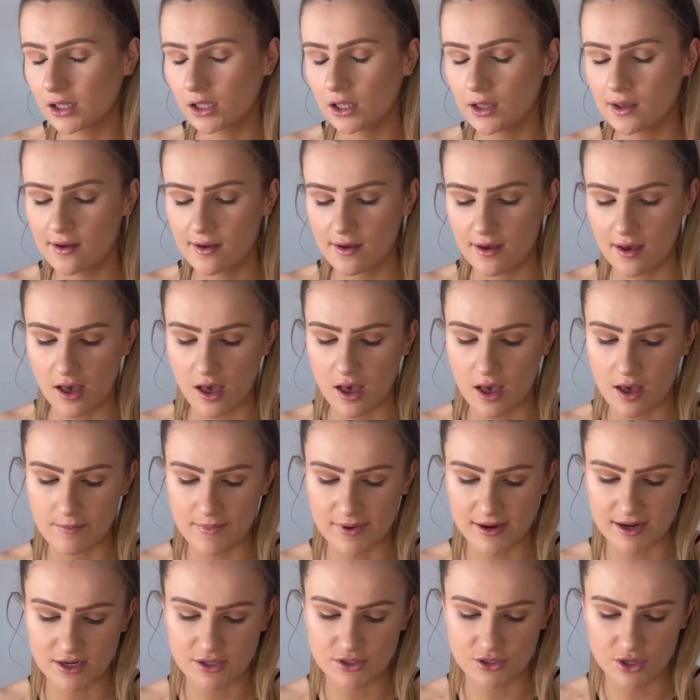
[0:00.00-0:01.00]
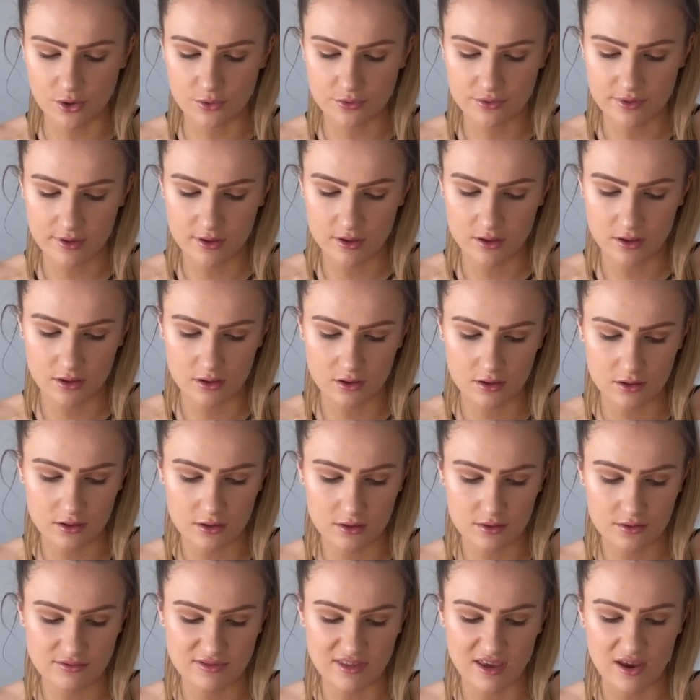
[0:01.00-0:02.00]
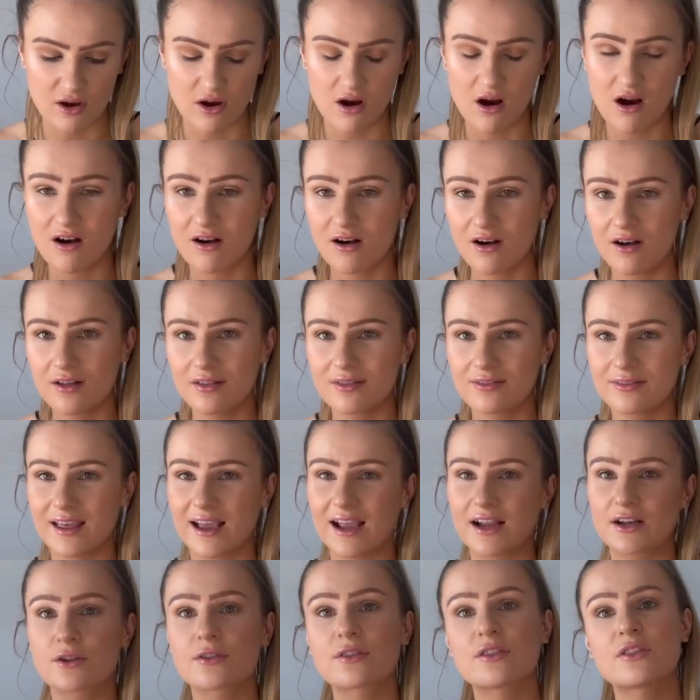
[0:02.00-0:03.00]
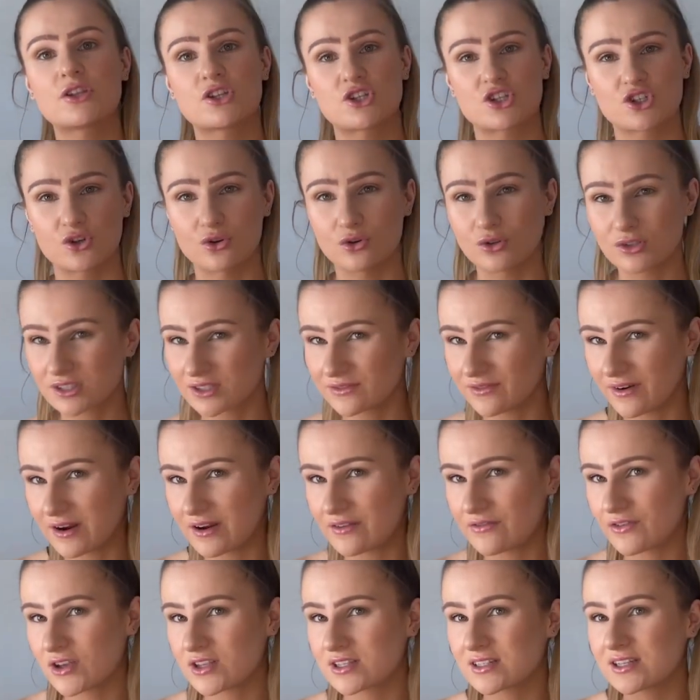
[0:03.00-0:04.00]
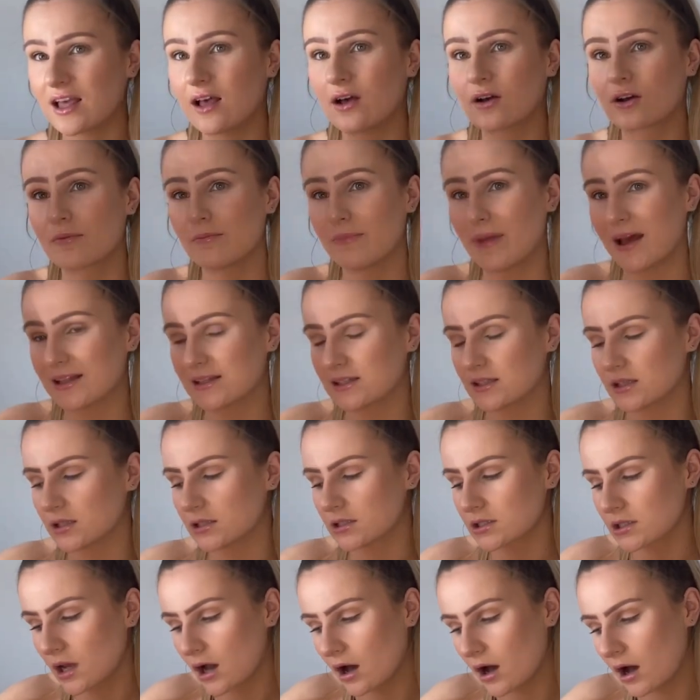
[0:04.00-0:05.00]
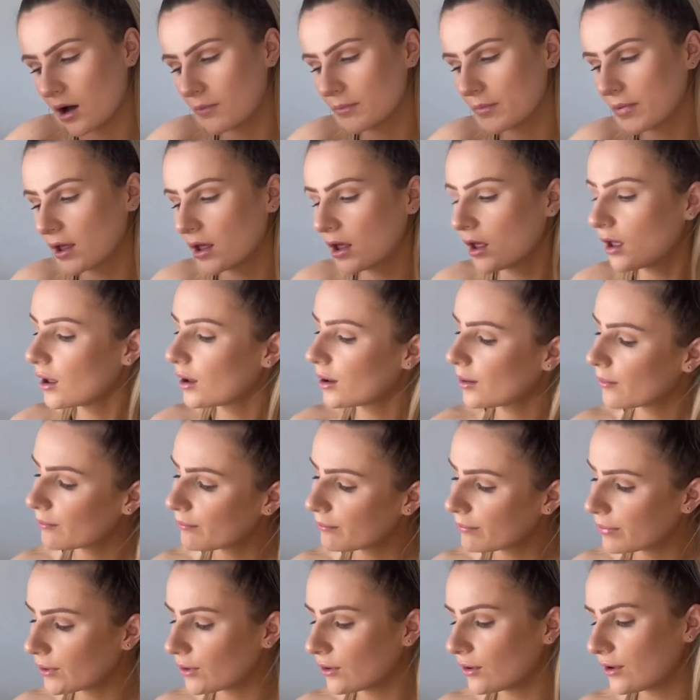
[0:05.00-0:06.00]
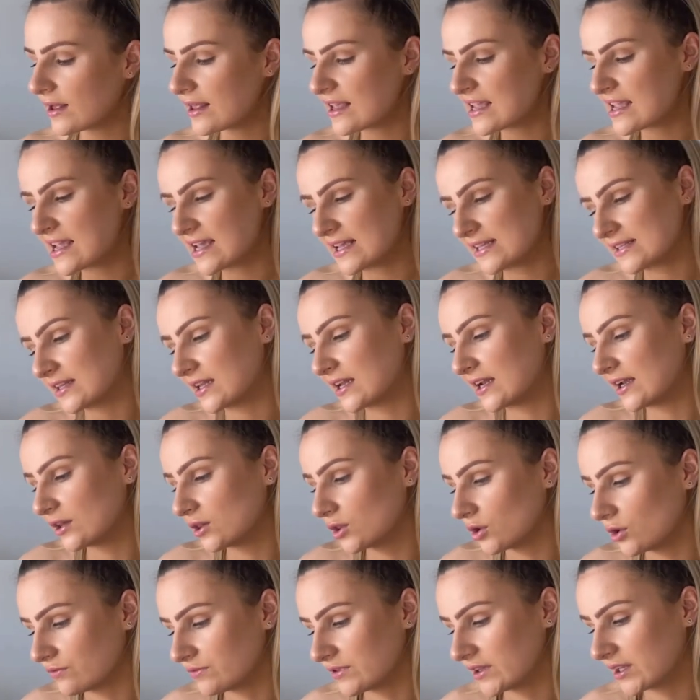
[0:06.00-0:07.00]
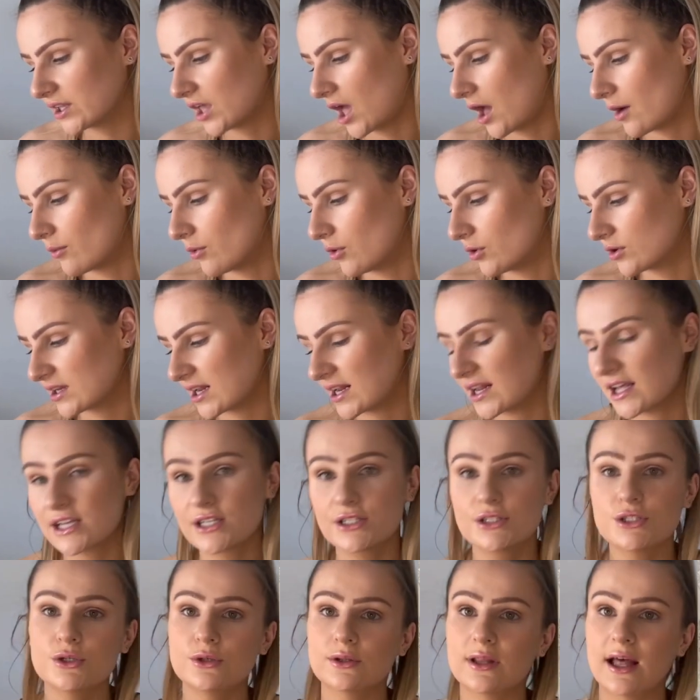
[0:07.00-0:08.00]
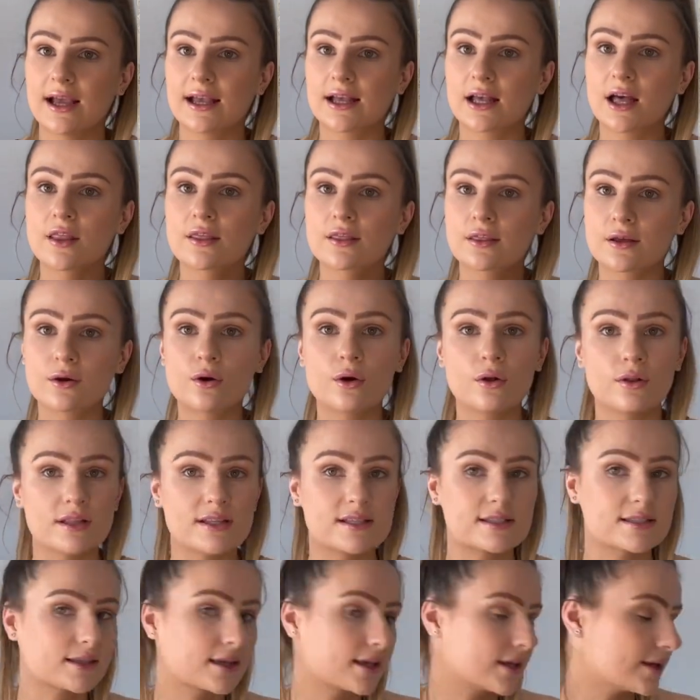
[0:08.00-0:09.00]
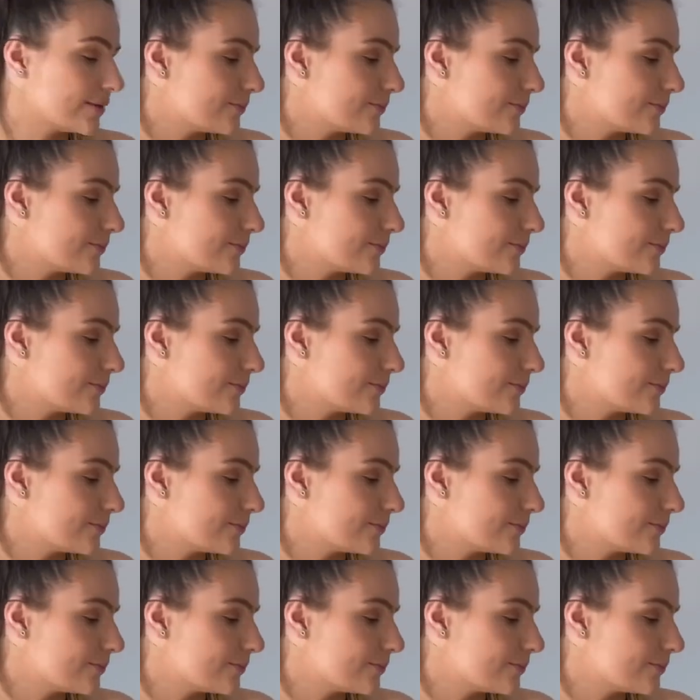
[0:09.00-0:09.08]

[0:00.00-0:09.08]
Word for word: um, and I don't think they are, I don't think the shorts are very versatile compared to the top, but it is a lovely co-ord and I do like the colour scheme.